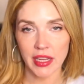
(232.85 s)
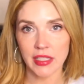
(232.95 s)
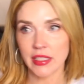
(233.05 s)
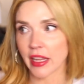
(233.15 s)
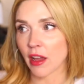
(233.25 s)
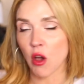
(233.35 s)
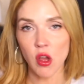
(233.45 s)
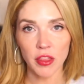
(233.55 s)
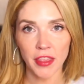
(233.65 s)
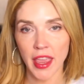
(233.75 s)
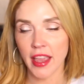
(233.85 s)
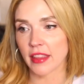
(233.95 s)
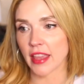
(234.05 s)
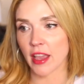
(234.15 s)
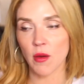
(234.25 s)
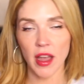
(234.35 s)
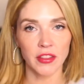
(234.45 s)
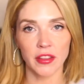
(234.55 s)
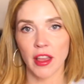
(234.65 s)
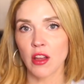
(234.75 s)
It's like a whole thing. They go out
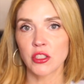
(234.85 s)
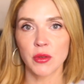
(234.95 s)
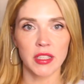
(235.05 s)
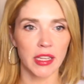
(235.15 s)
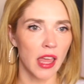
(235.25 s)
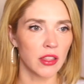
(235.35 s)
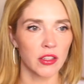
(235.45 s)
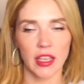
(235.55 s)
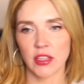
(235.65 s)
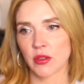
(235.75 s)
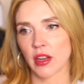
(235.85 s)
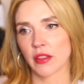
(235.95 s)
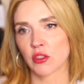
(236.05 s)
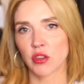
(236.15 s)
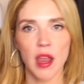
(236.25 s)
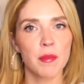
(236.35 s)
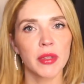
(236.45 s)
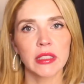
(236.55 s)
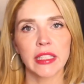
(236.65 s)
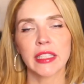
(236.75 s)
there, they all do it together, they do it on the
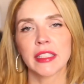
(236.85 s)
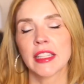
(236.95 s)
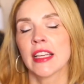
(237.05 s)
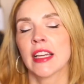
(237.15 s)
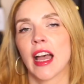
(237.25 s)
trampoline.